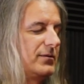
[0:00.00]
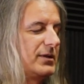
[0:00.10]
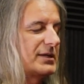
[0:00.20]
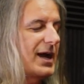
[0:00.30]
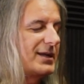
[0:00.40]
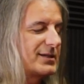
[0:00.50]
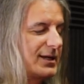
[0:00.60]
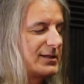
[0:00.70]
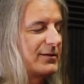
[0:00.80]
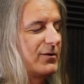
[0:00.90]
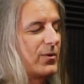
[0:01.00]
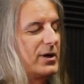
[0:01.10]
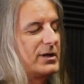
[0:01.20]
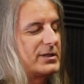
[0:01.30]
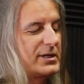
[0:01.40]
these heightened states of
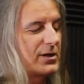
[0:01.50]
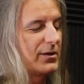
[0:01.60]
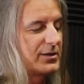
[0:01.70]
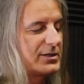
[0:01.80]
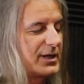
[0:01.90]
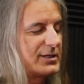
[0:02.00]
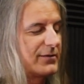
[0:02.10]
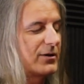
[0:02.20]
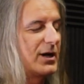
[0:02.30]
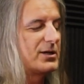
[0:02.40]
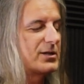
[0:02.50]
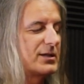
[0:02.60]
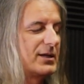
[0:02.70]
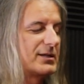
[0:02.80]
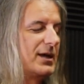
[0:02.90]
awareness, these altered states of
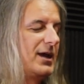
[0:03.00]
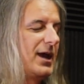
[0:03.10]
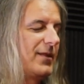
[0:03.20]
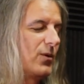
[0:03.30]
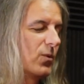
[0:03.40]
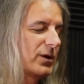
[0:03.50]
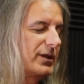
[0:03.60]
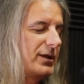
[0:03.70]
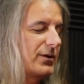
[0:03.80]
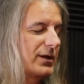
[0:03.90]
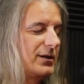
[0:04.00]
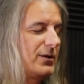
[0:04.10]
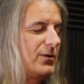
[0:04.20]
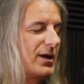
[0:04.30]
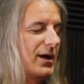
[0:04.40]
consciousness, and the work that you can
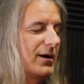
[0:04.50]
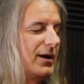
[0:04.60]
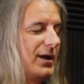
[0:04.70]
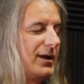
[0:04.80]
do there,